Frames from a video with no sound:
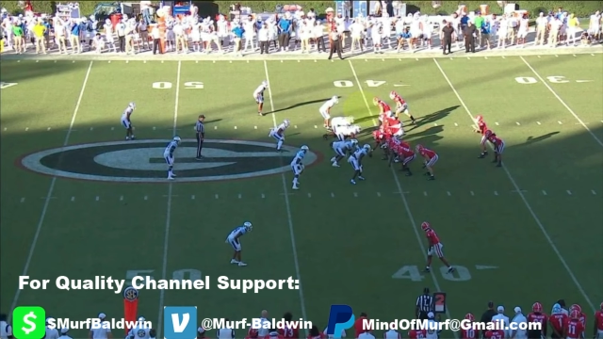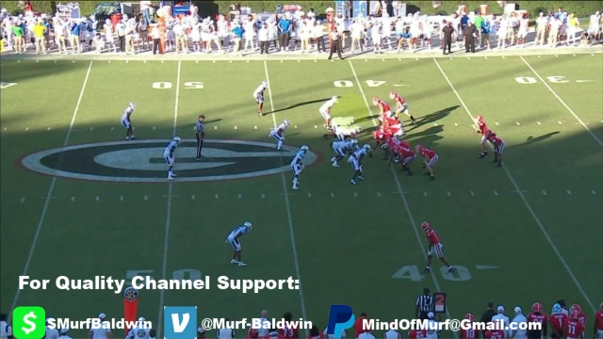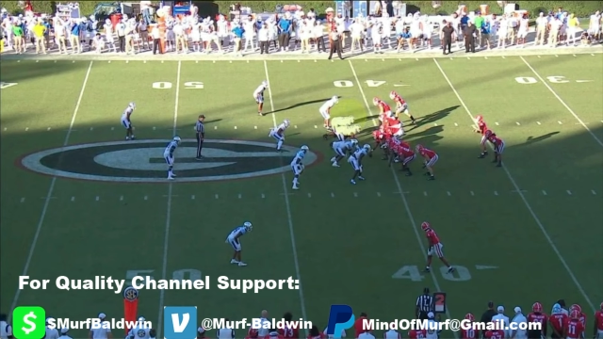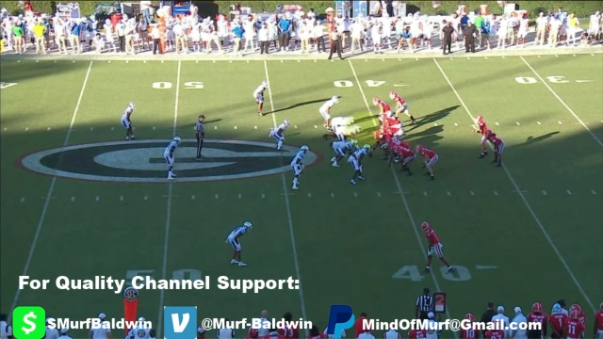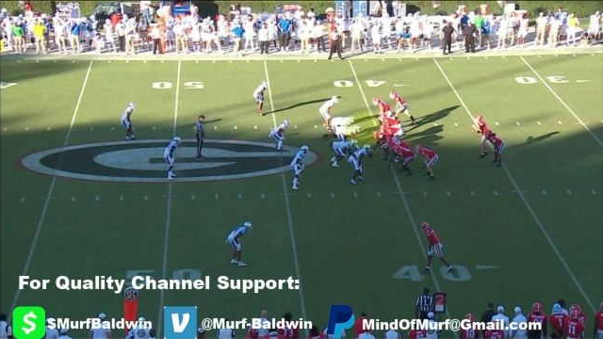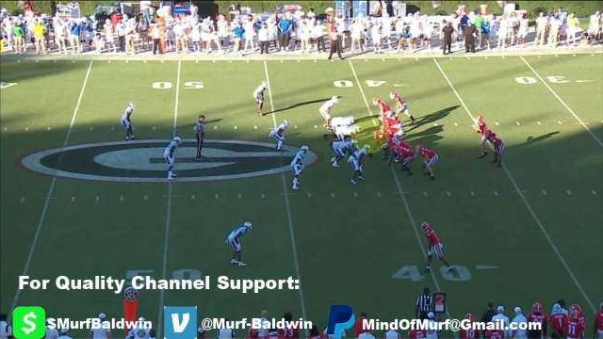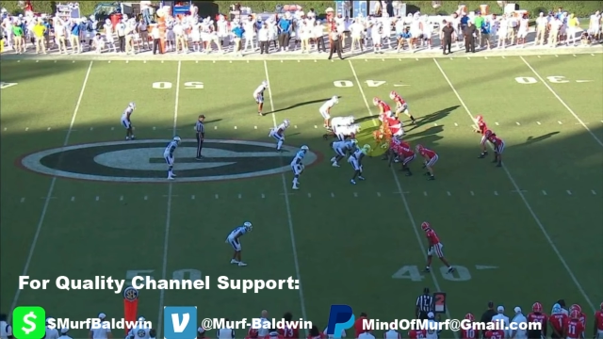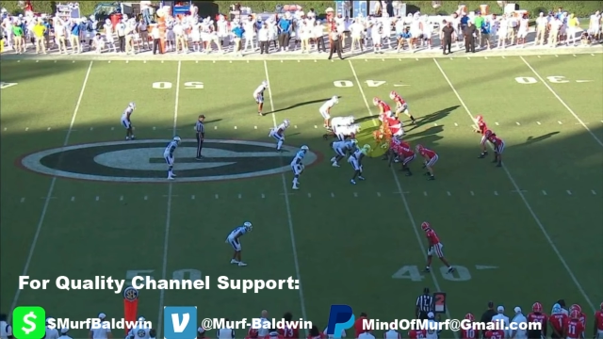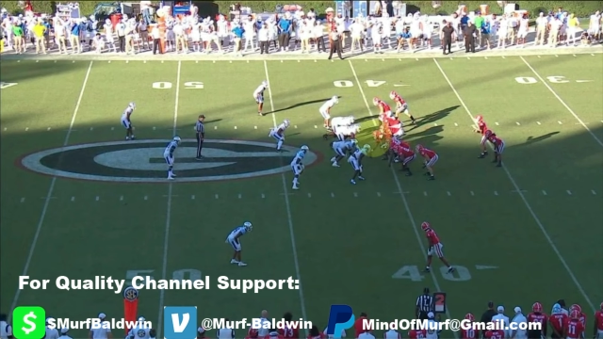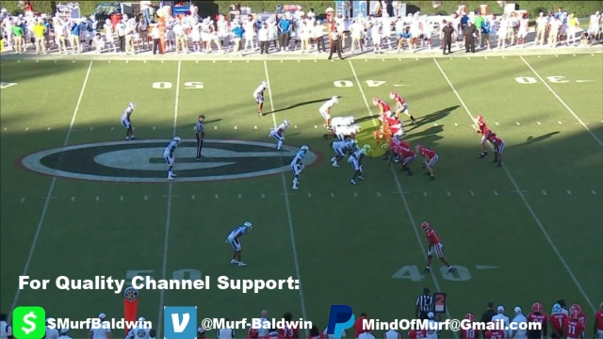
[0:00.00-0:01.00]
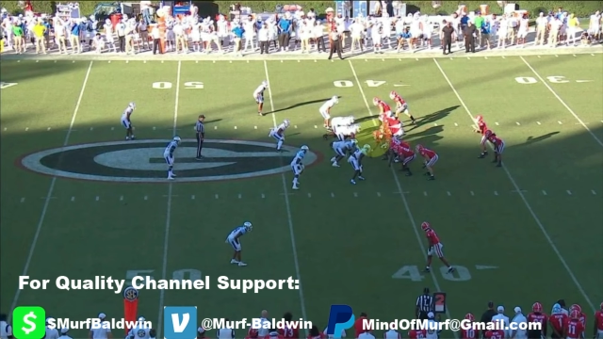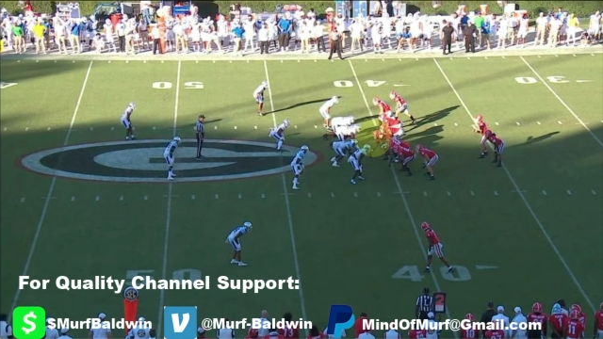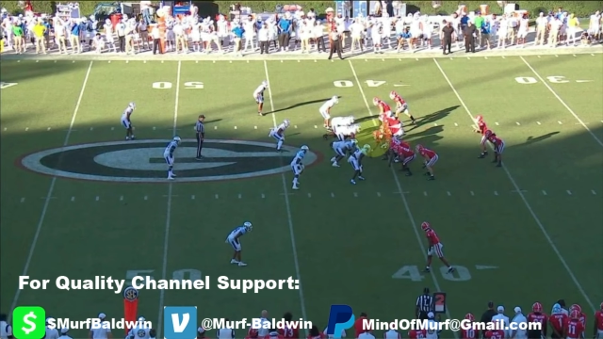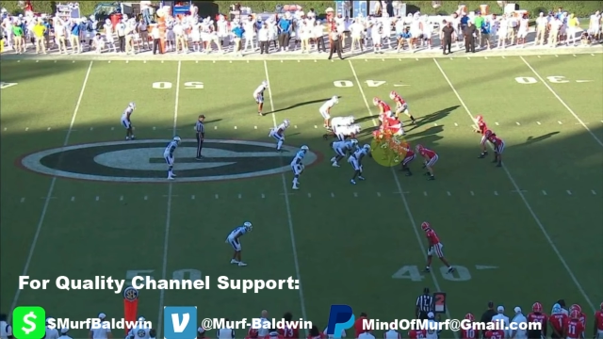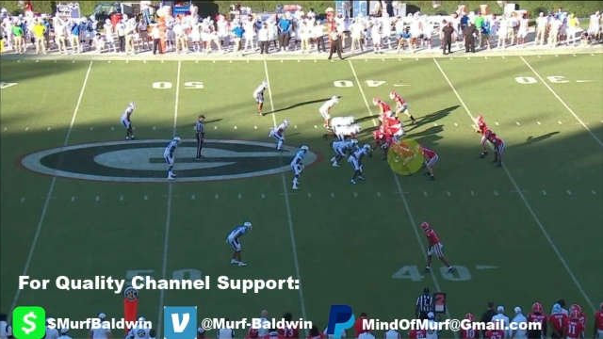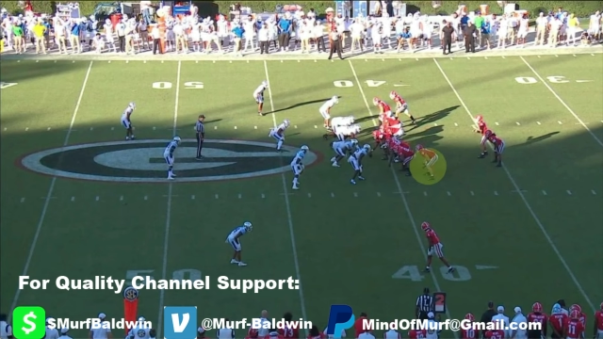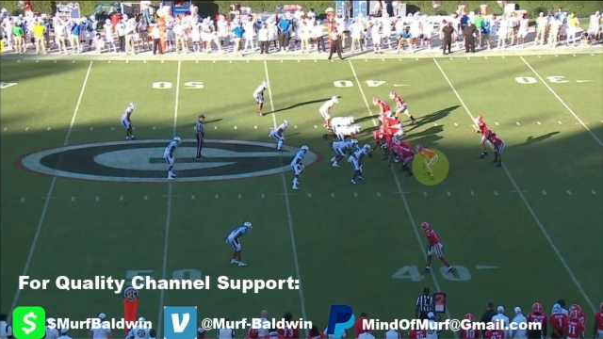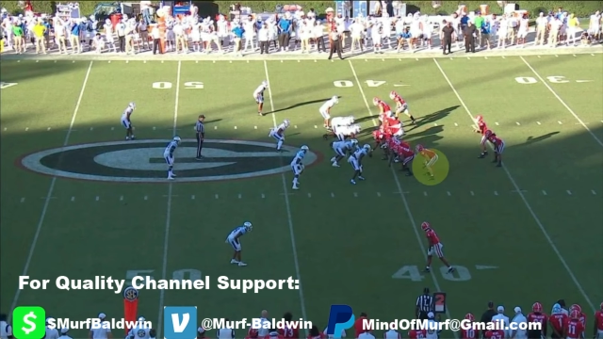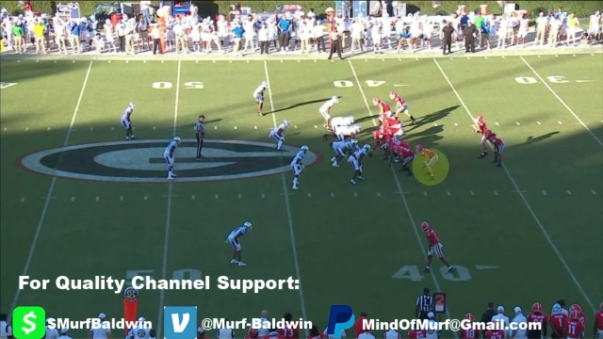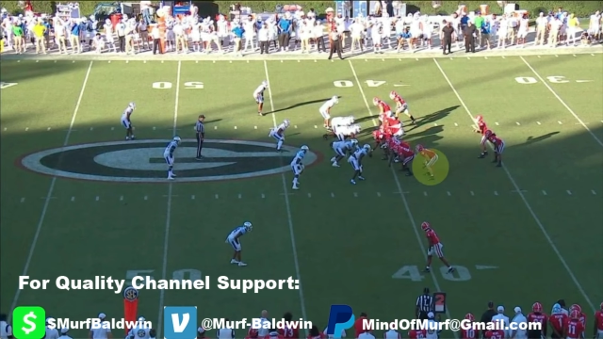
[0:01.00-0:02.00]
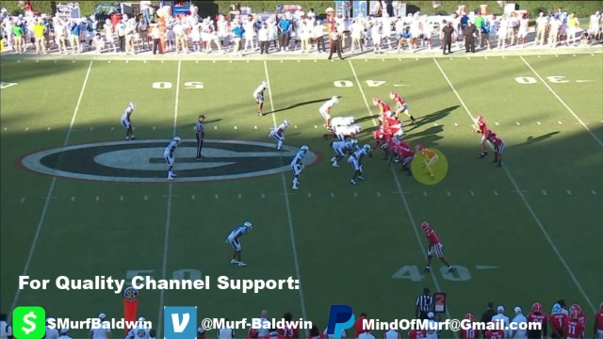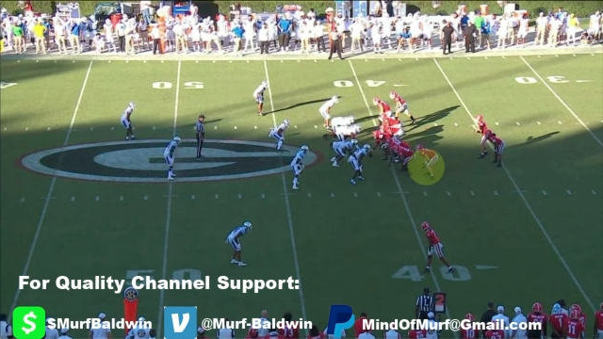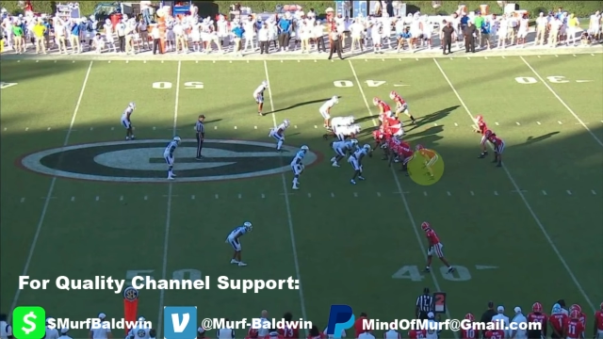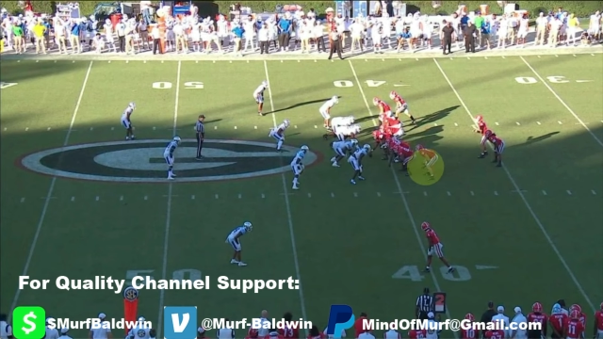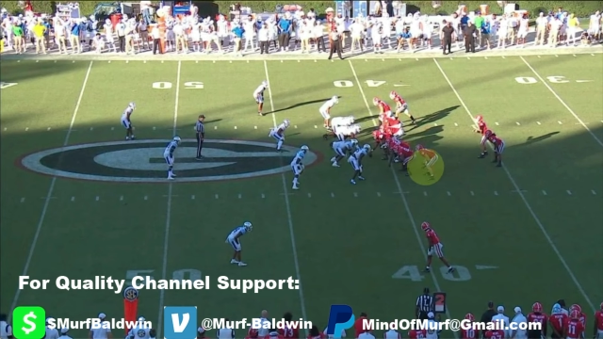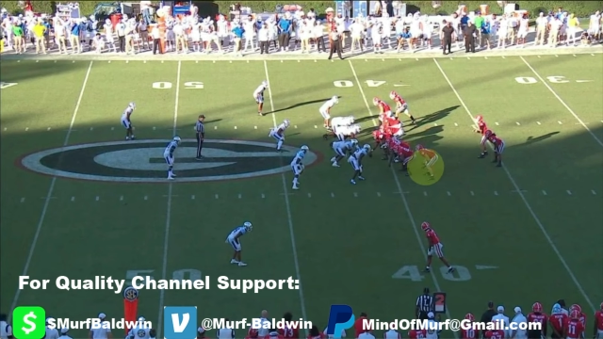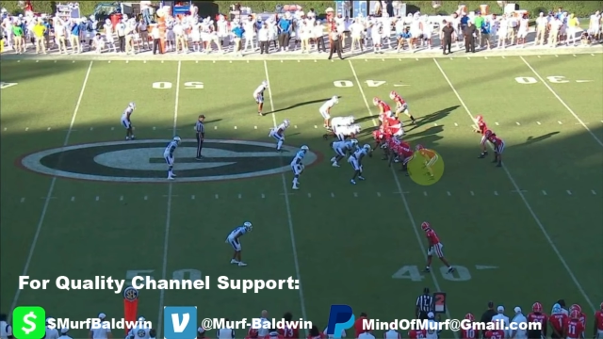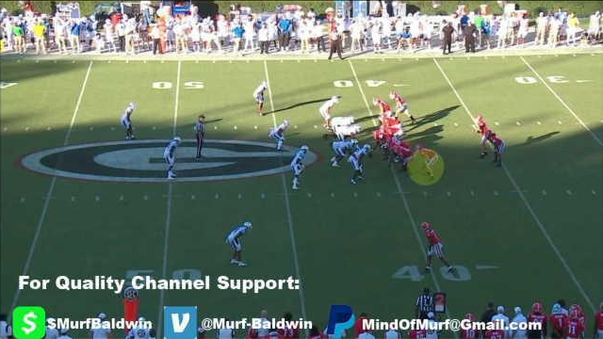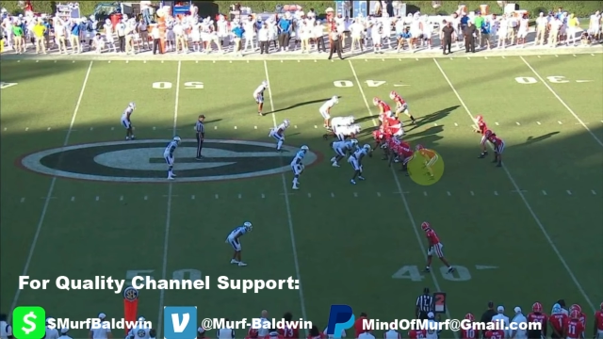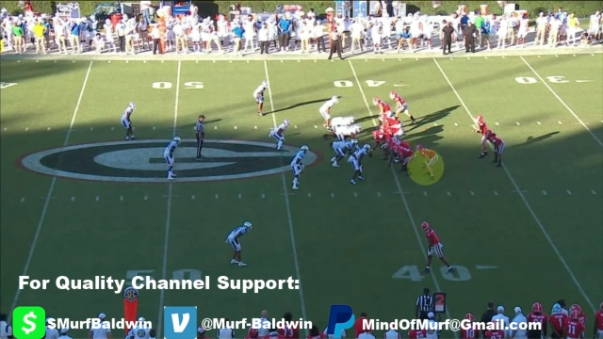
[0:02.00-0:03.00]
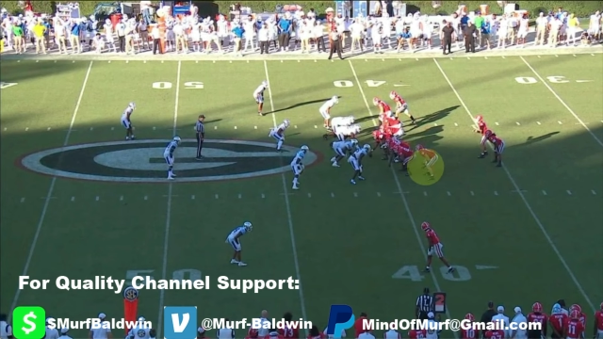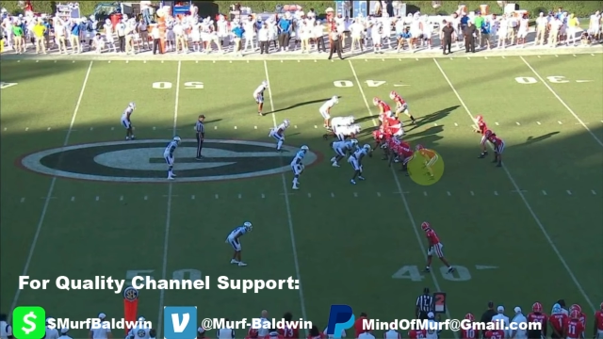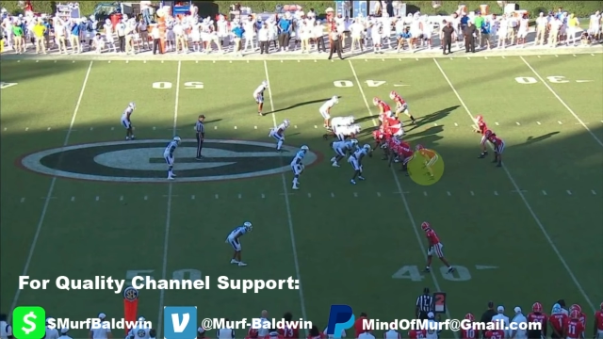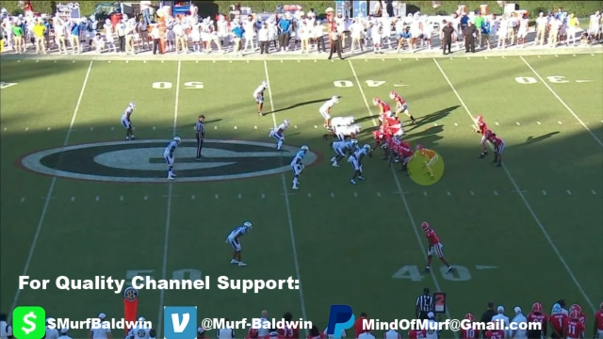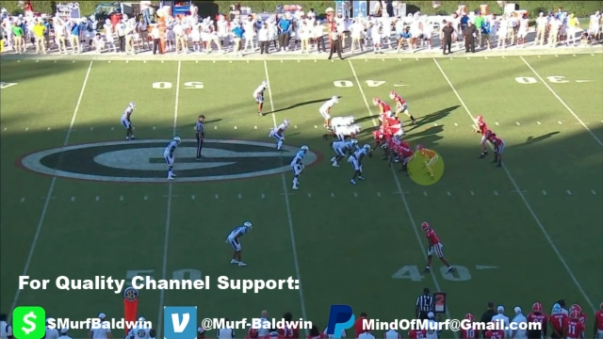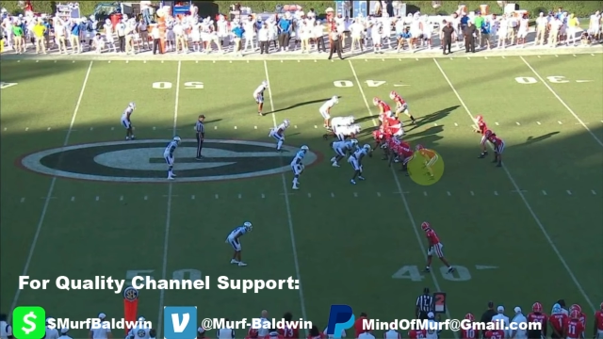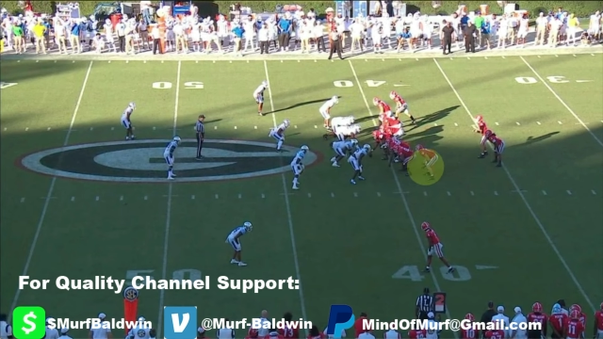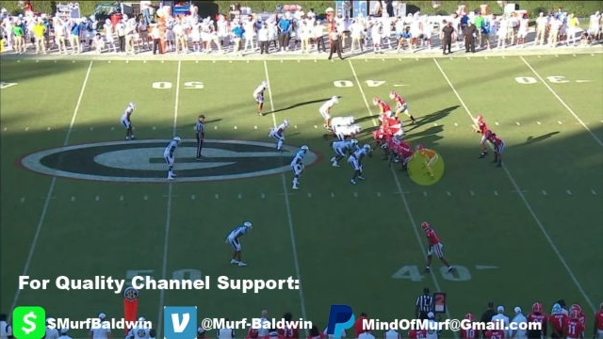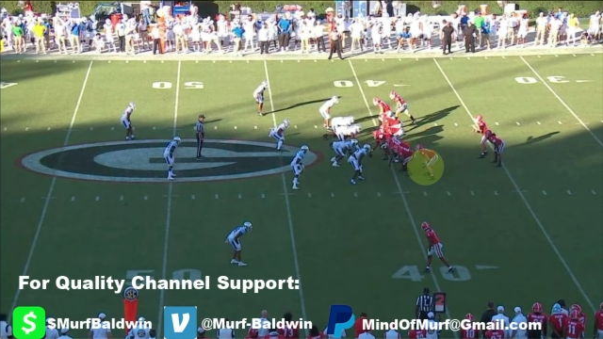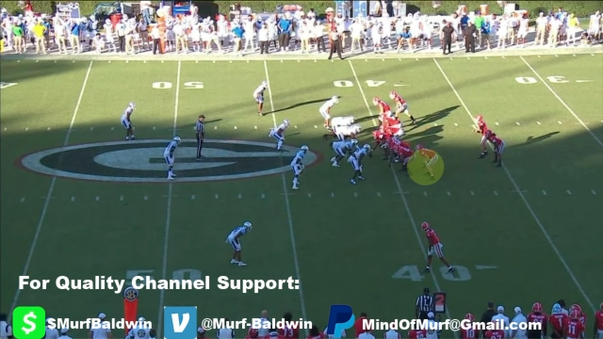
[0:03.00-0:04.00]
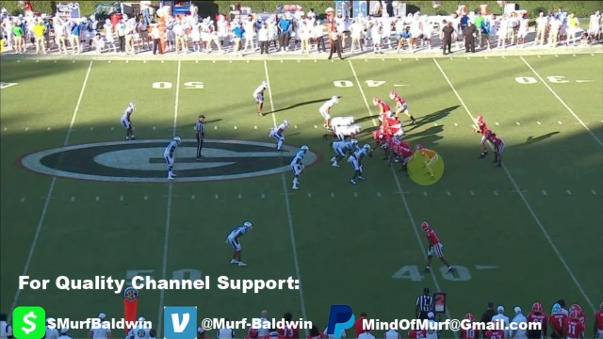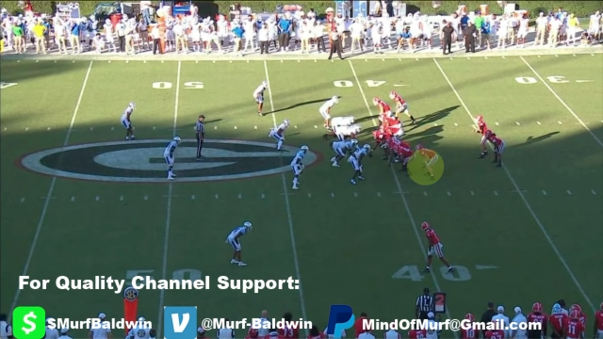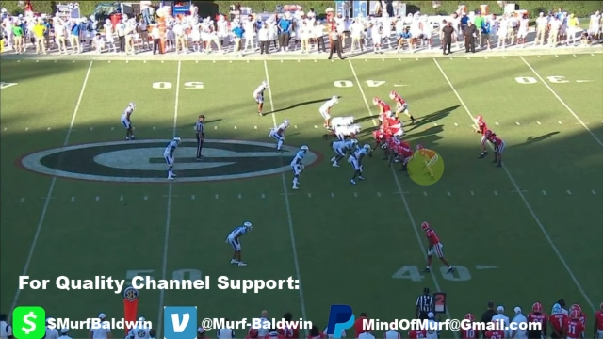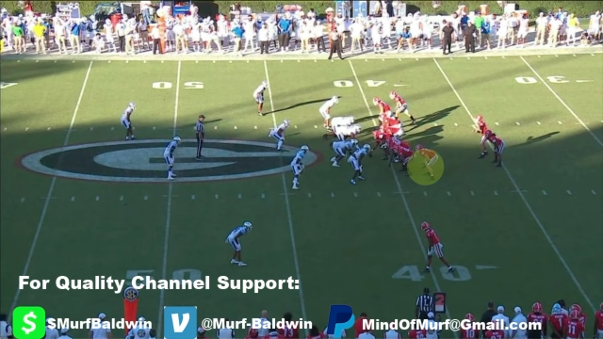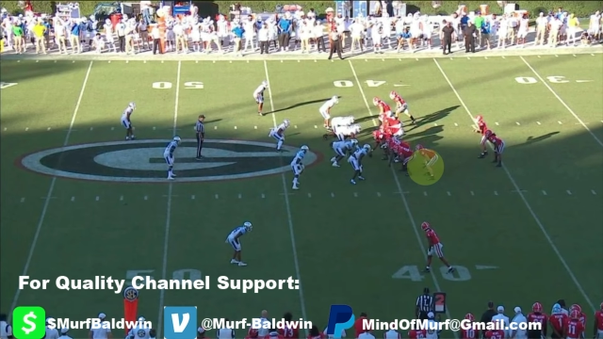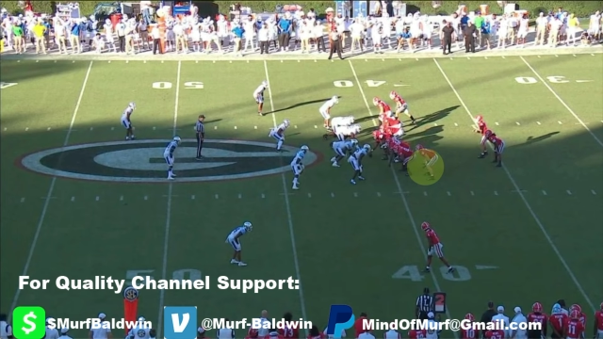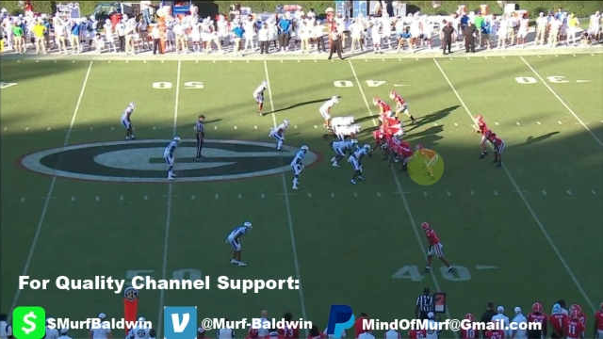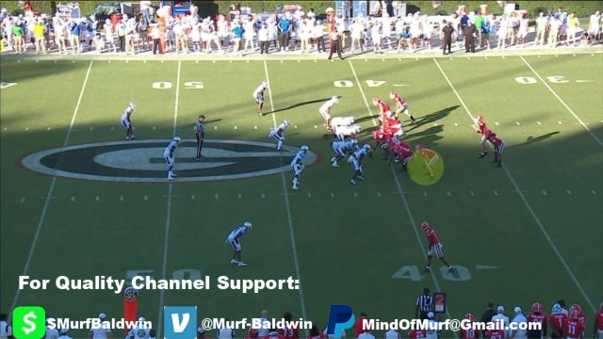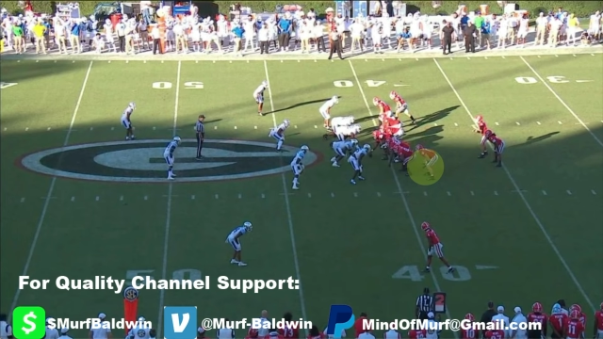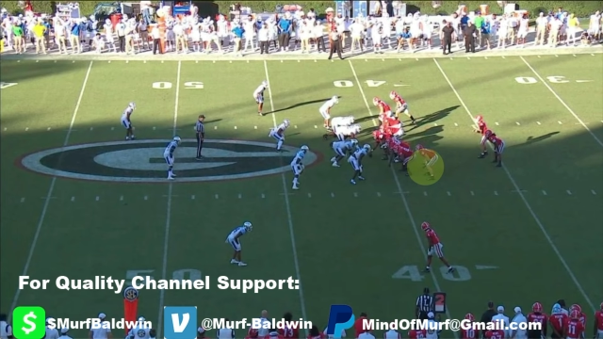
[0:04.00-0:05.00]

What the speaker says: (no speaker visible)